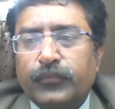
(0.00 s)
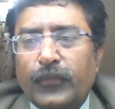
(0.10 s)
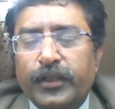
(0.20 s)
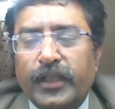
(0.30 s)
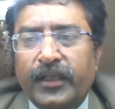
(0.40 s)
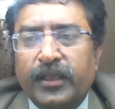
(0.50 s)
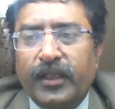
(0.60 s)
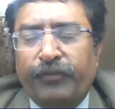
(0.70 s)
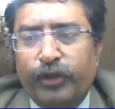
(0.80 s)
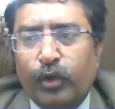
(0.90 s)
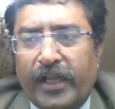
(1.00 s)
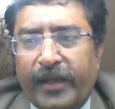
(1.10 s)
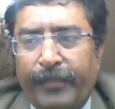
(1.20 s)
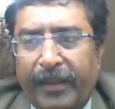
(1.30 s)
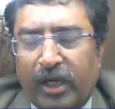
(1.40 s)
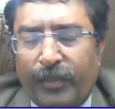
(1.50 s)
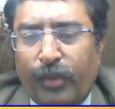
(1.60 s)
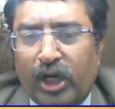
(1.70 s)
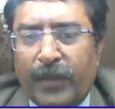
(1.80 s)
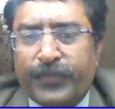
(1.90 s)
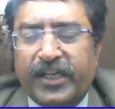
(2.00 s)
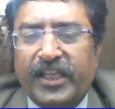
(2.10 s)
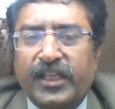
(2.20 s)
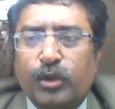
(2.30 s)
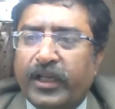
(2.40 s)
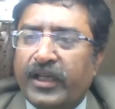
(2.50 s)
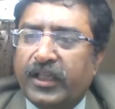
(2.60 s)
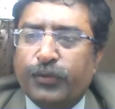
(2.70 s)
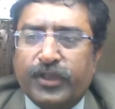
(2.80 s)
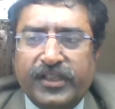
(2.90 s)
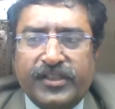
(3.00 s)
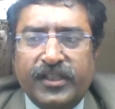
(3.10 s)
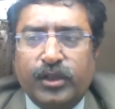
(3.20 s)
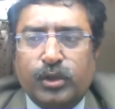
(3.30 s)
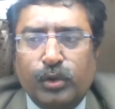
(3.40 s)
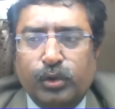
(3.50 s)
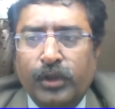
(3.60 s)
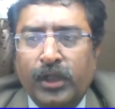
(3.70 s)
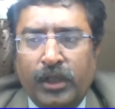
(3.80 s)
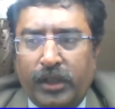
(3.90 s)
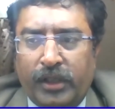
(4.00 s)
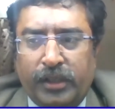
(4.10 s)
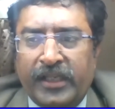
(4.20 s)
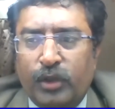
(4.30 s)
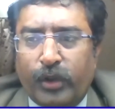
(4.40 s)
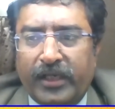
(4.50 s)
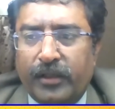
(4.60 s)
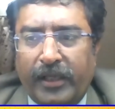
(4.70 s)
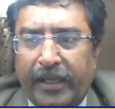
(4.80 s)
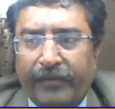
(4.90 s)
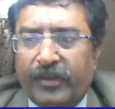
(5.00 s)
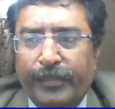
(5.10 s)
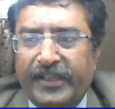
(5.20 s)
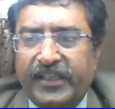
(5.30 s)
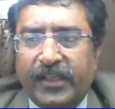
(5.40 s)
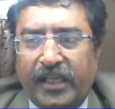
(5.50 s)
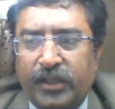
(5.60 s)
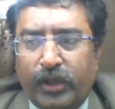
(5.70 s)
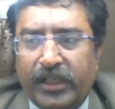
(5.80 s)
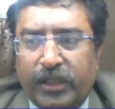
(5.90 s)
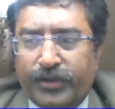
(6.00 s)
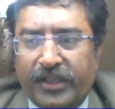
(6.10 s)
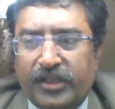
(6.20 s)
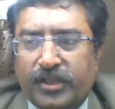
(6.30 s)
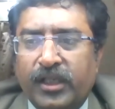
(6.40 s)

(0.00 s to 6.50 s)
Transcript: then if you are a member of board of study, you can give suggestion to then you can have the meeting and you can give suggestion.